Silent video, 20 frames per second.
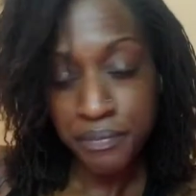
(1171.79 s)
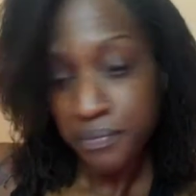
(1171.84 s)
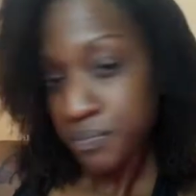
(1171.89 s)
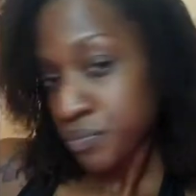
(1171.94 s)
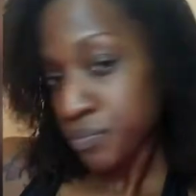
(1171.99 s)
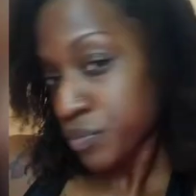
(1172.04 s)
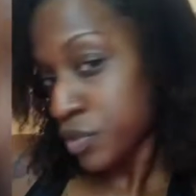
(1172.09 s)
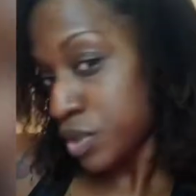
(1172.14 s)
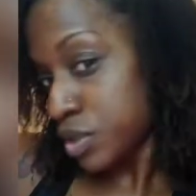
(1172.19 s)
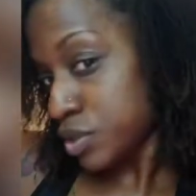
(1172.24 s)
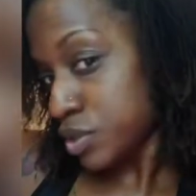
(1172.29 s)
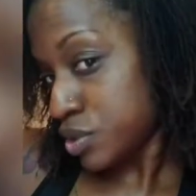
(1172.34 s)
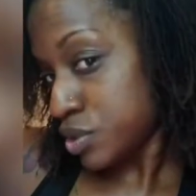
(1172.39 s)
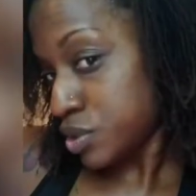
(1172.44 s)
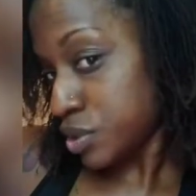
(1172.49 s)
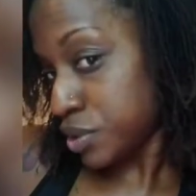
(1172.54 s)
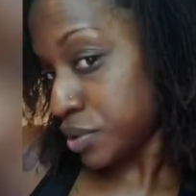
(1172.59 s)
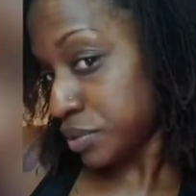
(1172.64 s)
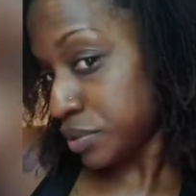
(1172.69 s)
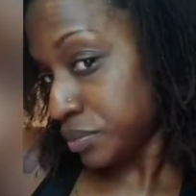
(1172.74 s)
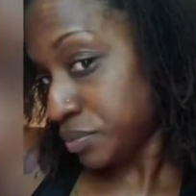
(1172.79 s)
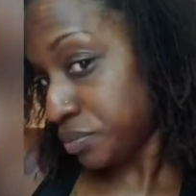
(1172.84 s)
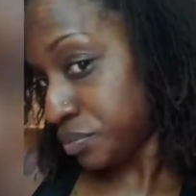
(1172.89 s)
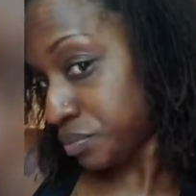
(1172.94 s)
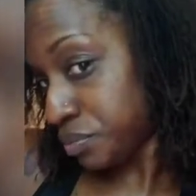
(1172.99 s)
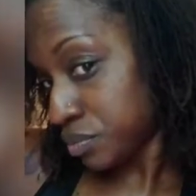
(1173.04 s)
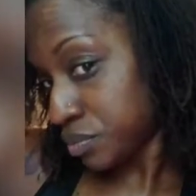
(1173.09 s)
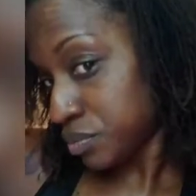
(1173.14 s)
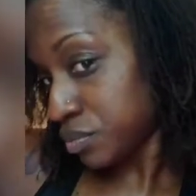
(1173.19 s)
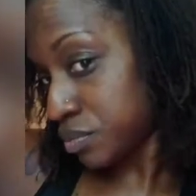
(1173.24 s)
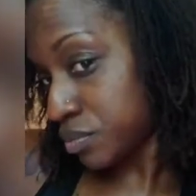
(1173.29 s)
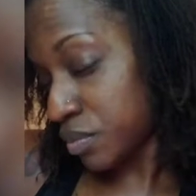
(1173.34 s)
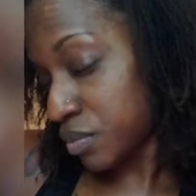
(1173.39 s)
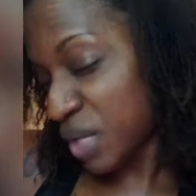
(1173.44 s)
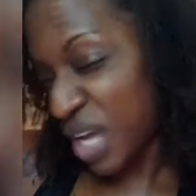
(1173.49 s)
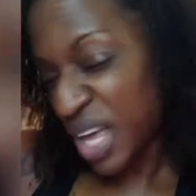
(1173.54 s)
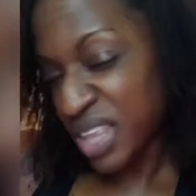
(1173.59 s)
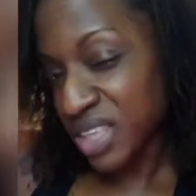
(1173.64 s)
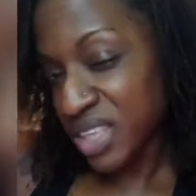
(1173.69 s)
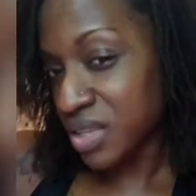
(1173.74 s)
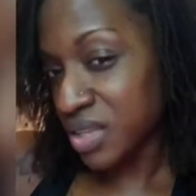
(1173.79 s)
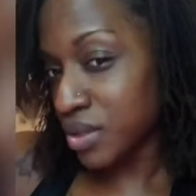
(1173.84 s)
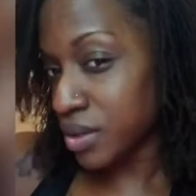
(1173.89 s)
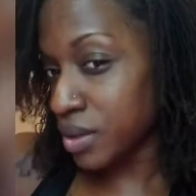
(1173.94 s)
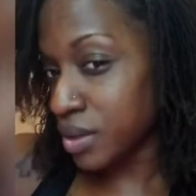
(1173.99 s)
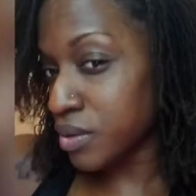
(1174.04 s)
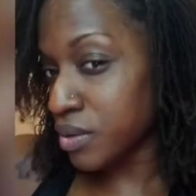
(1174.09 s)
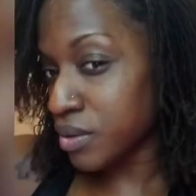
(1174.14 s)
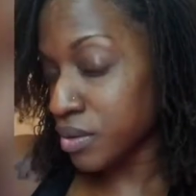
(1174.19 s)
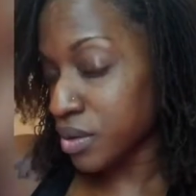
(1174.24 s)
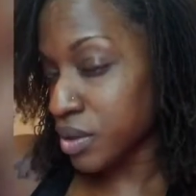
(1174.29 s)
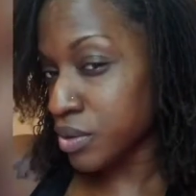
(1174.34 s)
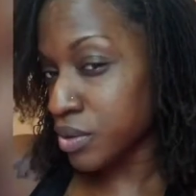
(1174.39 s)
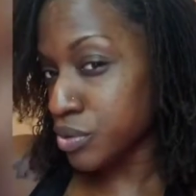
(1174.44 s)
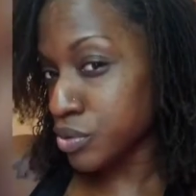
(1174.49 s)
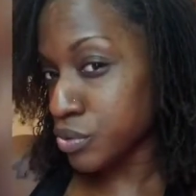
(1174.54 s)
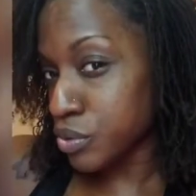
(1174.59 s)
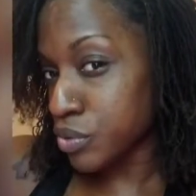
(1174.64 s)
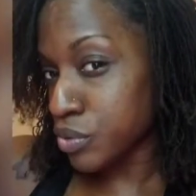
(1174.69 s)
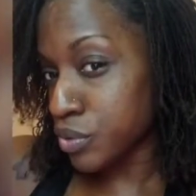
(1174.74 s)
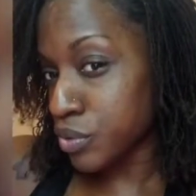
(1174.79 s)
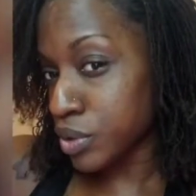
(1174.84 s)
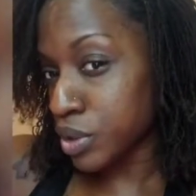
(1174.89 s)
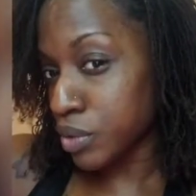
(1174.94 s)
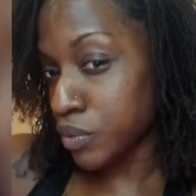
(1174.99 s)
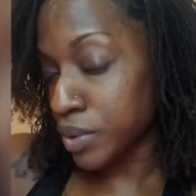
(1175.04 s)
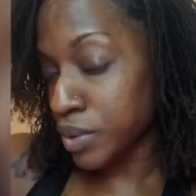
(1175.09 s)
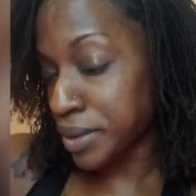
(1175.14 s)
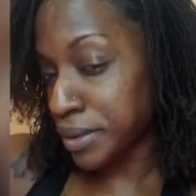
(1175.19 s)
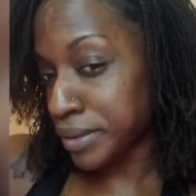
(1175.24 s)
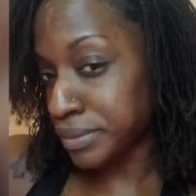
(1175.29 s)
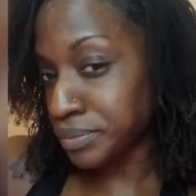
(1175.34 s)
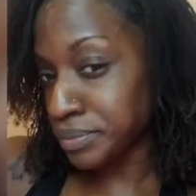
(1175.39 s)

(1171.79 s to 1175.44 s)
And so I think that they're doing really well.